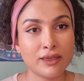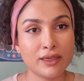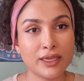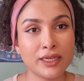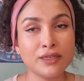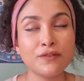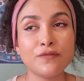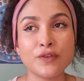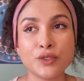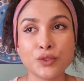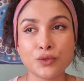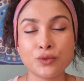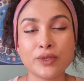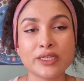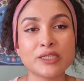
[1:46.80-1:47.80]

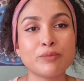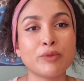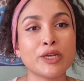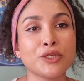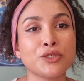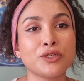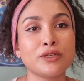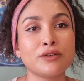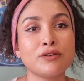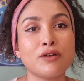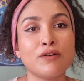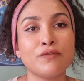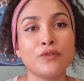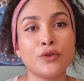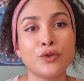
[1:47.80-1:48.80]
individual expression
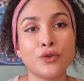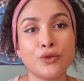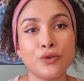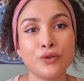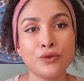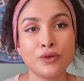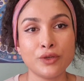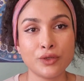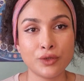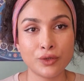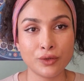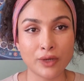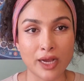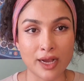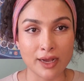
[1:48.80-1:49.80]
of who
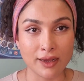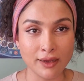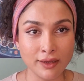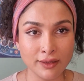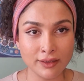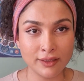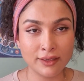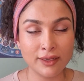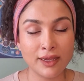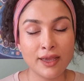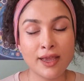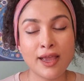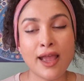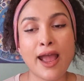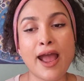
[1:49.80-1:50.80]
you are,
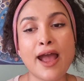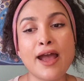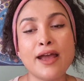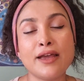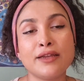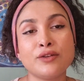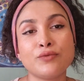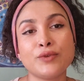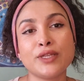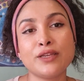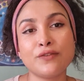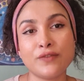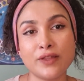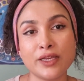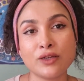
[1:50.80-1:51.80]
and really
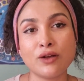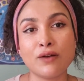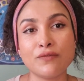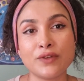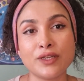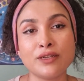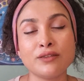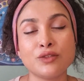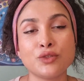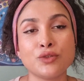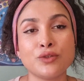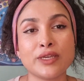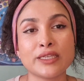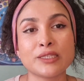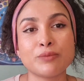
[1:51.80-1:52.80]
feeling confident
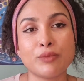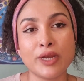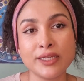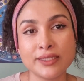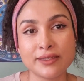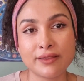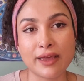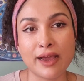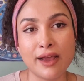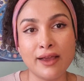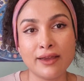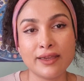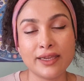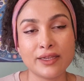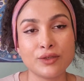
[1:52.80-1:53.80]
to express
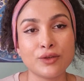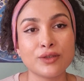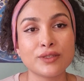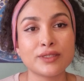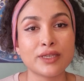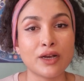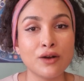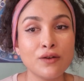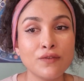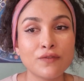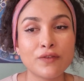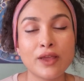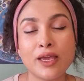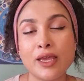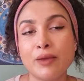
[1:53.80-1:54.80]
that in
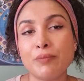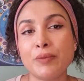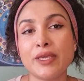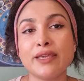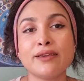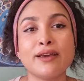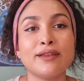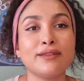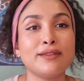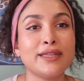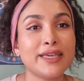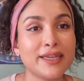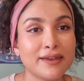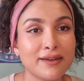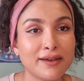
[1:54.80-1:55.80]
yourself, being a
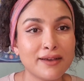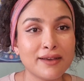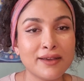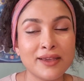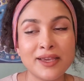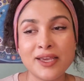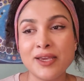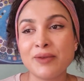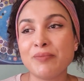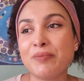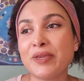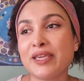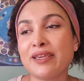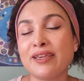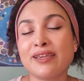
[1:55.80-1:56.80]
leader,
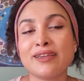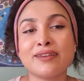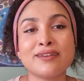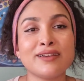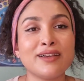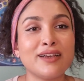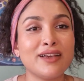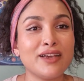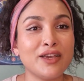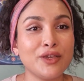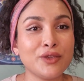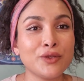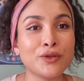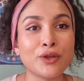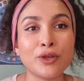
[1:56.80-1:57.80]
being,
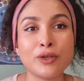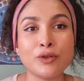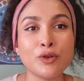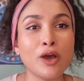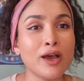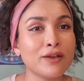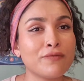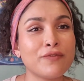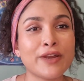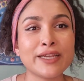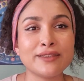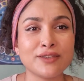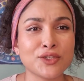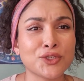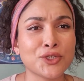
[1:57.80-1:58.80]
not
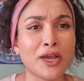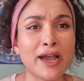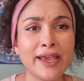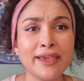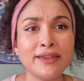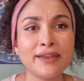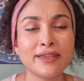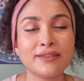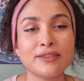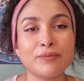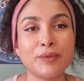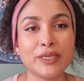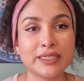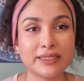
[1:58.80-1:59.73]
afraid to shine and to be